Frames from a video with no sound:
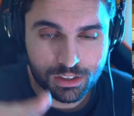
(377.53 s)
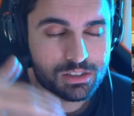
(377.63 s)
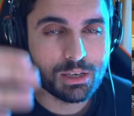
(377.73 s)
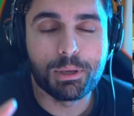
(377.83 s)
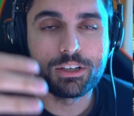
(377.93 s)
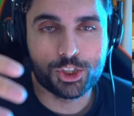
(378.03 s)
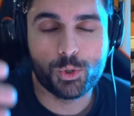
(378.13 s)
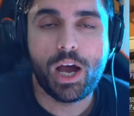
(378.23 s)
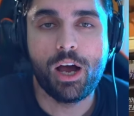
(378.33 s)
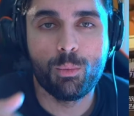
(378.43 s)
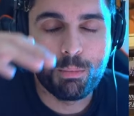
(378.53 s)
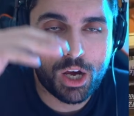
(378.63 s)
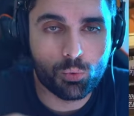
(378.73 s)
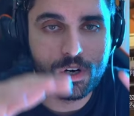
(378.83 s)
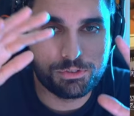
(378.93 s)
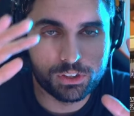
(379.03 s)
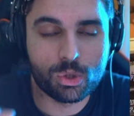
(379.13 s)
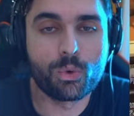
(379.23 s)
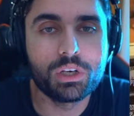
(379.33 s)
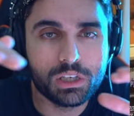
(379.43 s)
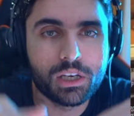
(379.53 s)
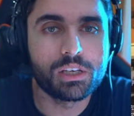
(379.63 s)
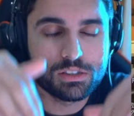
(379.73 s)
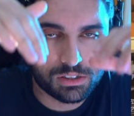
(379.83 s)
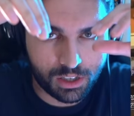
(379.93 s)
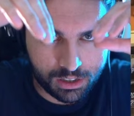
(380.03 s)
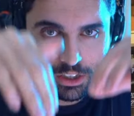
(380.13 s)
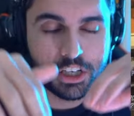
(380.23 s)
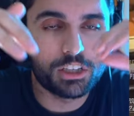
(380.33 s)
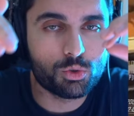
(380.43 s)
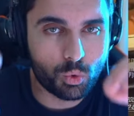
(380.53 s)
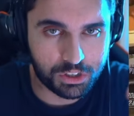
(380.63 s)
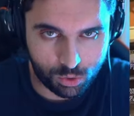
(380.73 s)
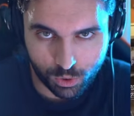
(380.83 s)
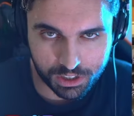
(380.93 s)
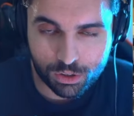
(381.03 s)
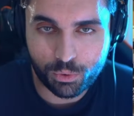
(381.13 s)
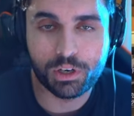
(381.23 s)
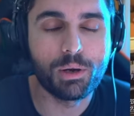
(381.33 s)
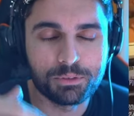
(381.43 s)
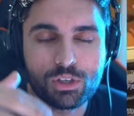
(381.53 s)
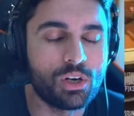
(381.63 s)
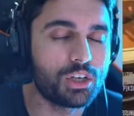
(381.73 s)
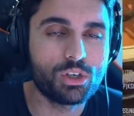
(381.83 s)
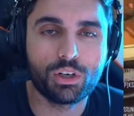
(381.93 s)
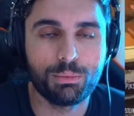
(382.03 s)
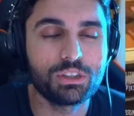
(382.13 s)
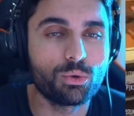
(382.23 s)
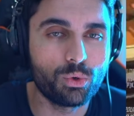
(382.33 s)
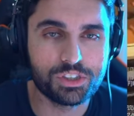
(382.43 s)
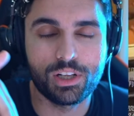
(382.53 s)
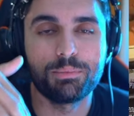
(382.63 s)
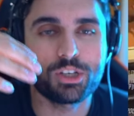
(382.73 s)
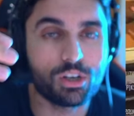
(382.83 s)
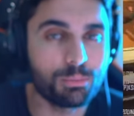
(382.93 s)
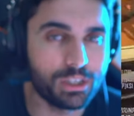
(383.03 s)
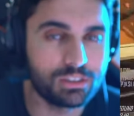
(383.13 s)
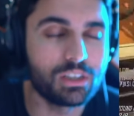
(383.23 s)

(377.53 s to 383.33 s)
similar to how Modern Warfare 3 is in the year 2023. I'm not talking about the original. I'm talking about